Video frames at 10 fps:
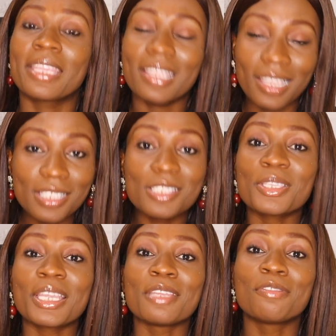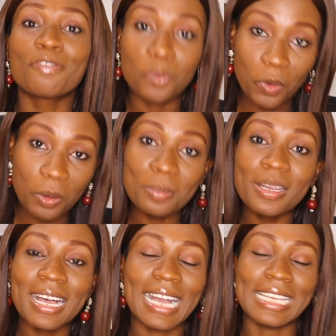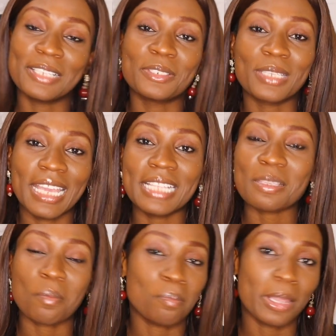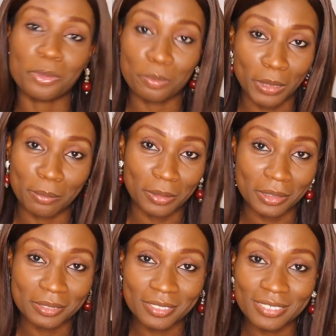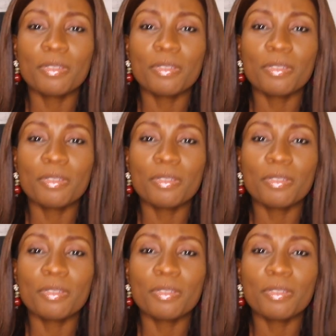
here to inform and educate my own people.